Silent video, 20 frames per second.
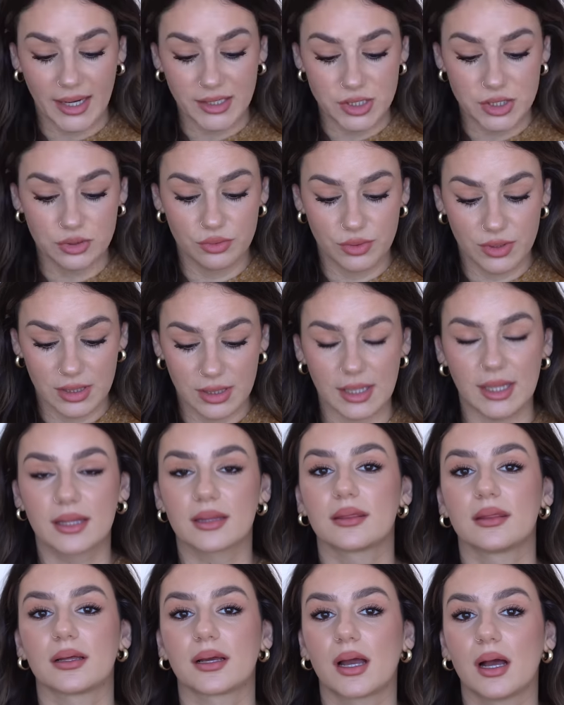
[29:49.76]
I do really
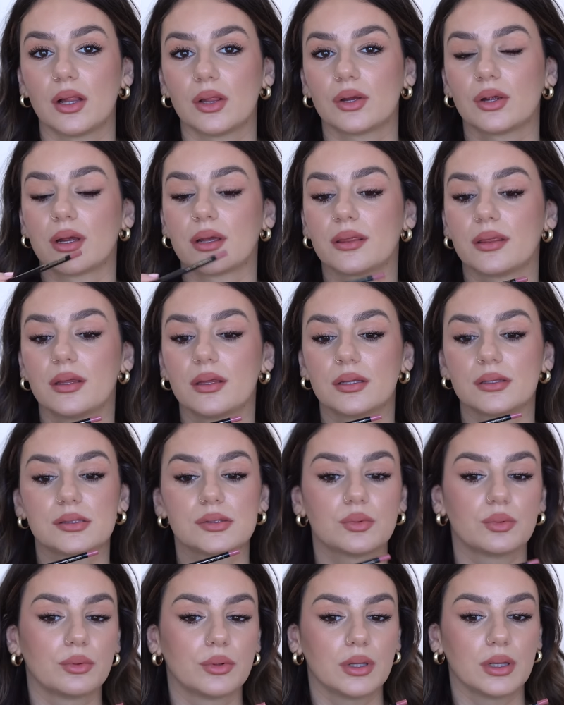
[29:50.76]
like the color. I think it's
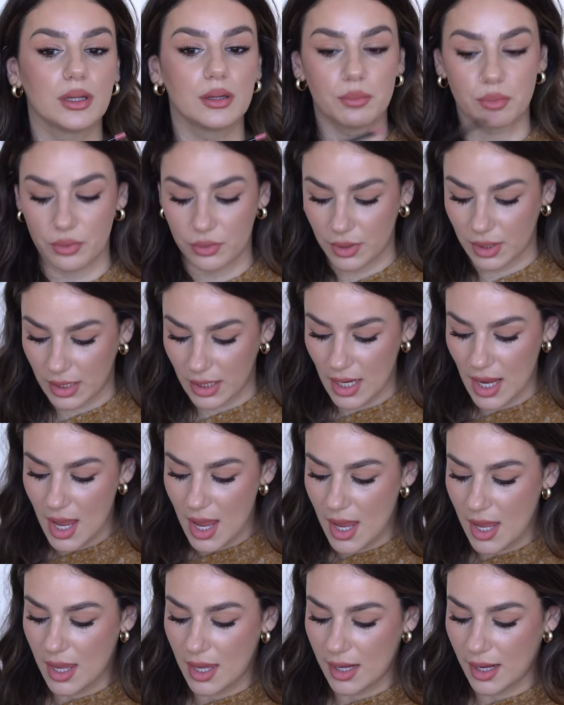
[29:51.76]
really pretty.
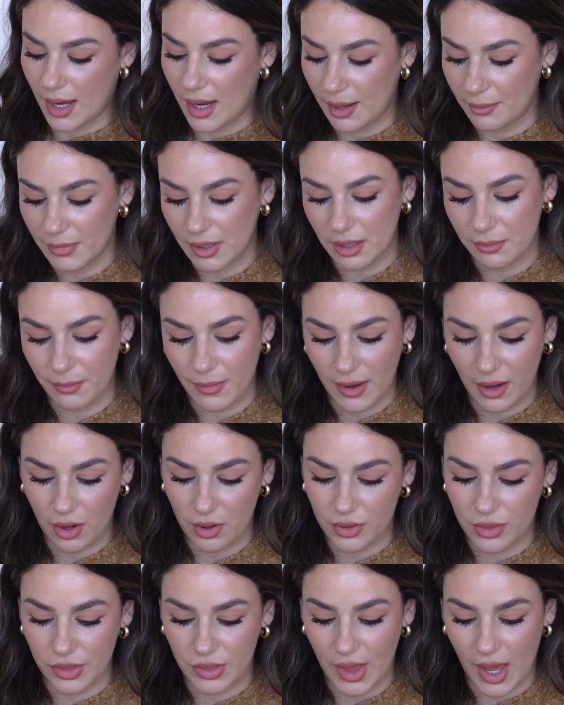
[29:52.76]
And I'm going to
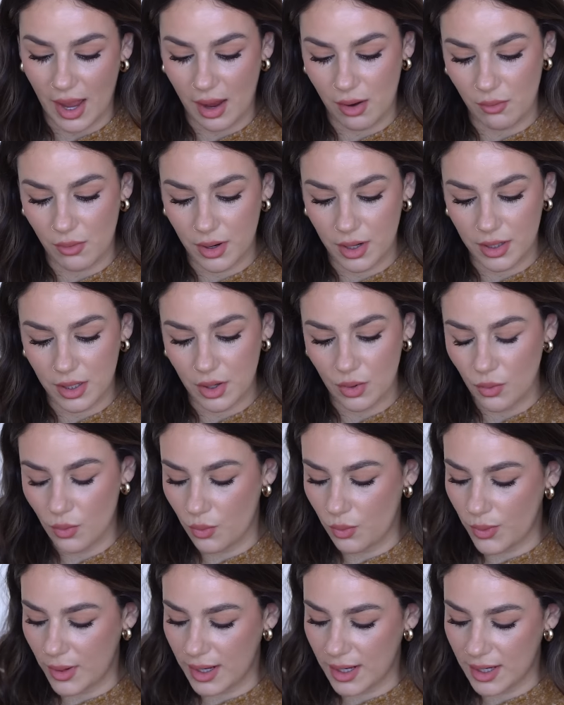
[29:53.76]
pair that one
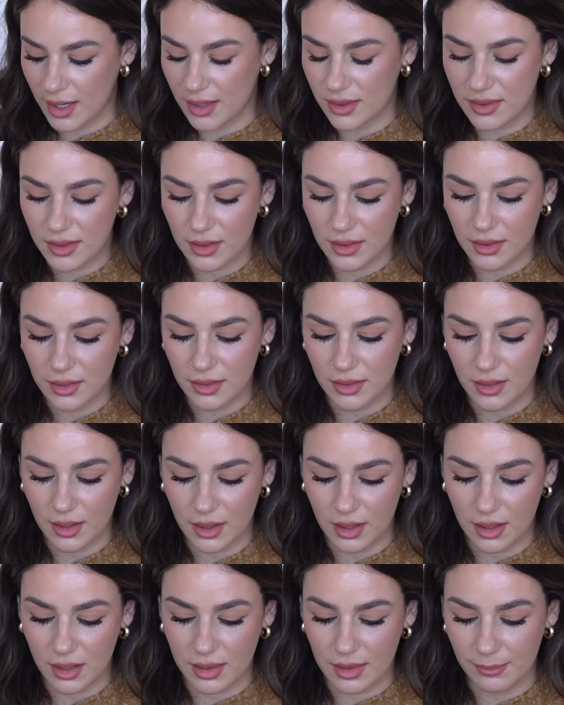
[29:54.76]
with
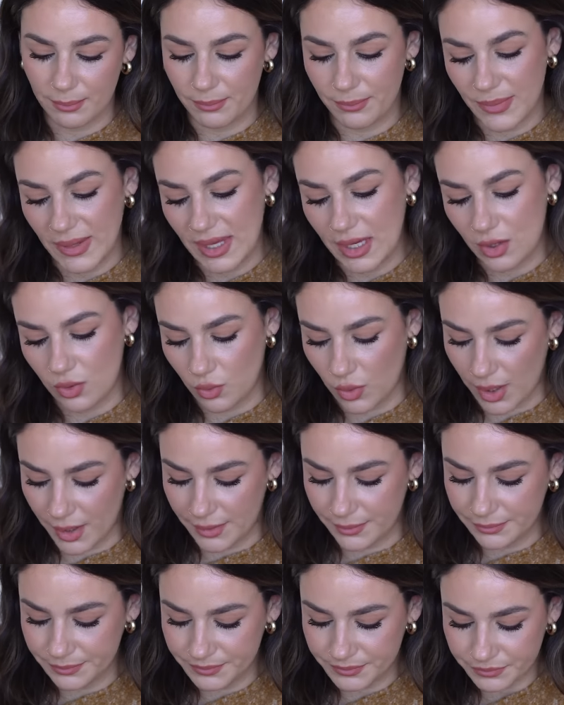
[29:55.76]
the pink
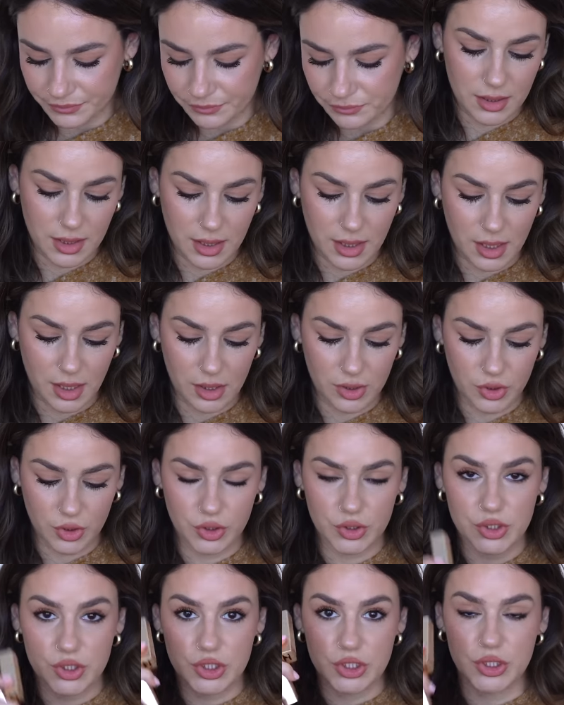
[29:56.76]
one, the
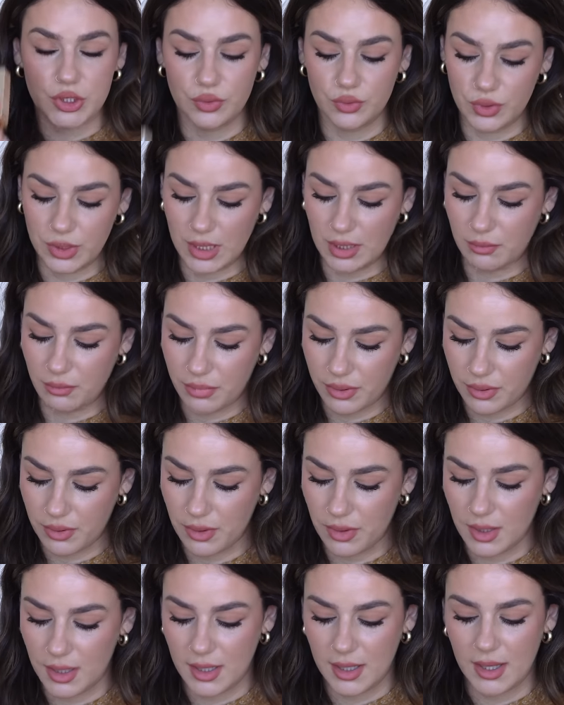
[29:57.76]
color Tulip.
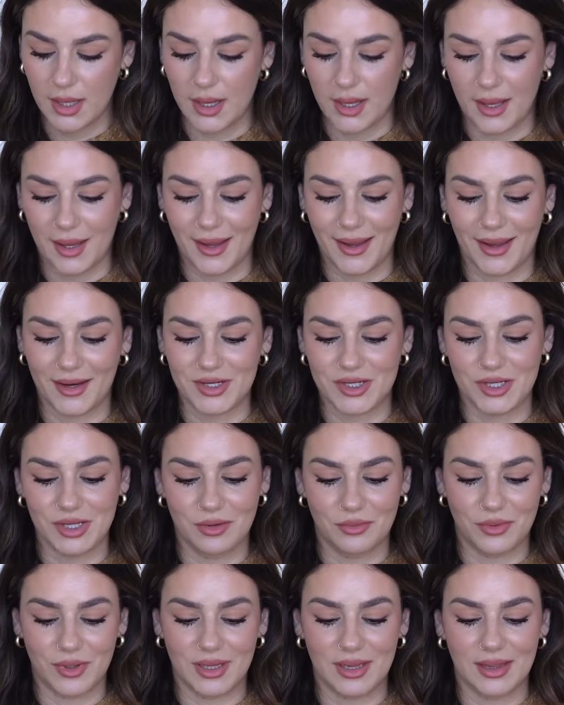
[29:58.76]
I
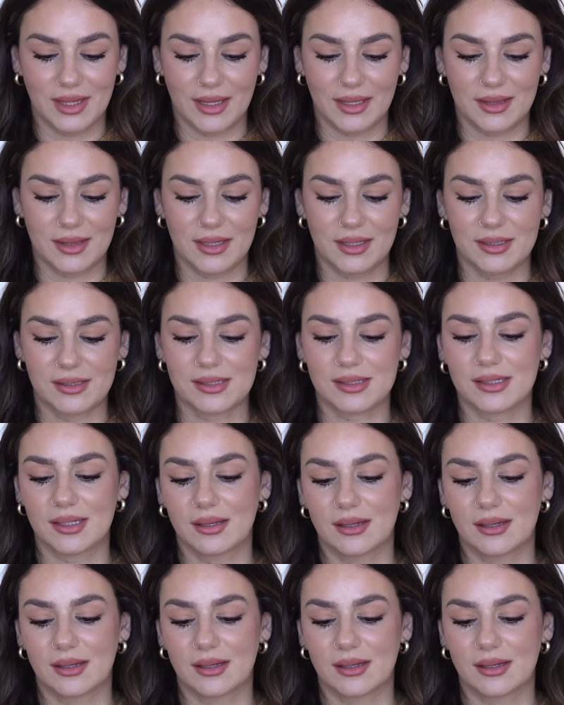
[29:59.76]
actually really like this.